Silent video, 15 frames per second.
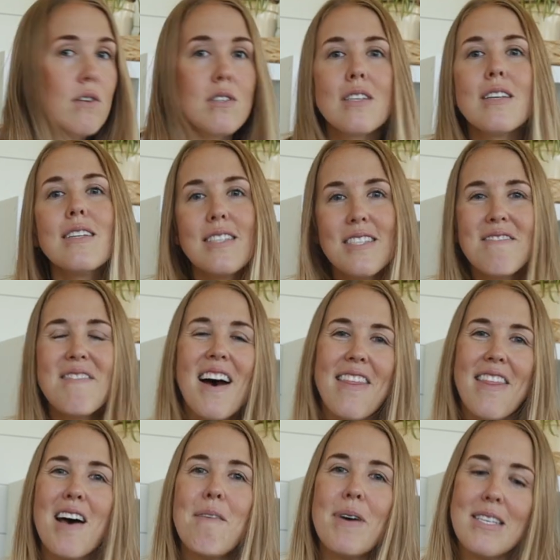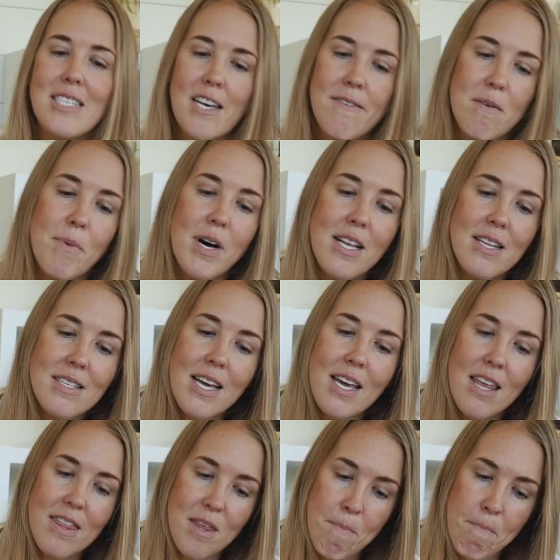So let's divide that by seven months and
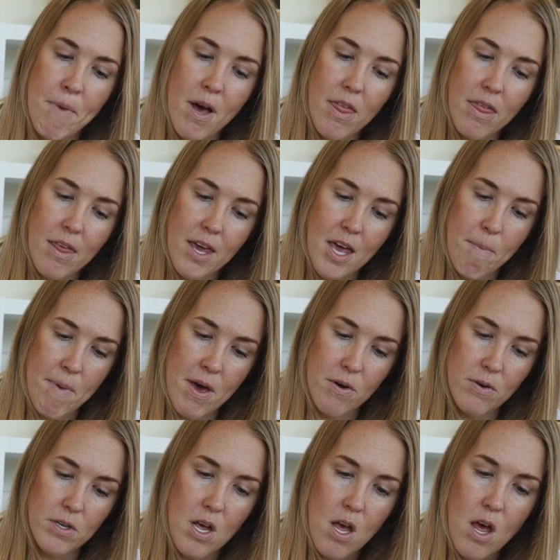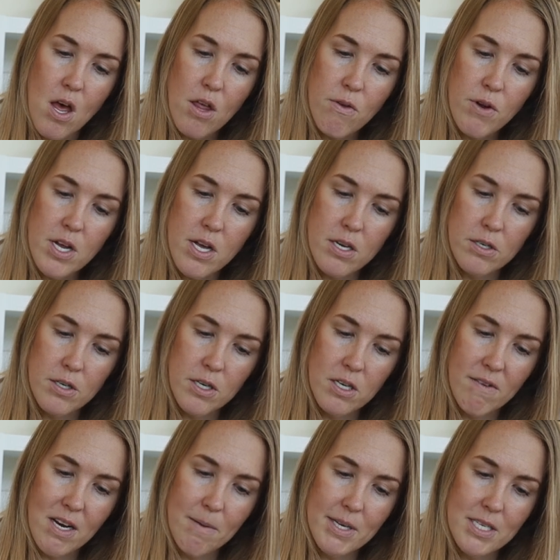get the monthly amount. 300
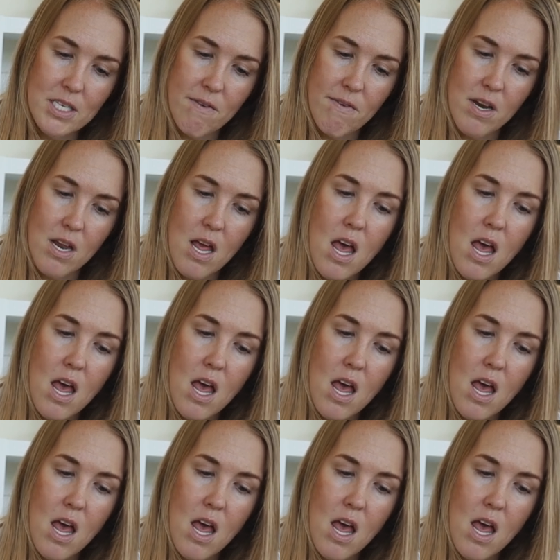divided by 7.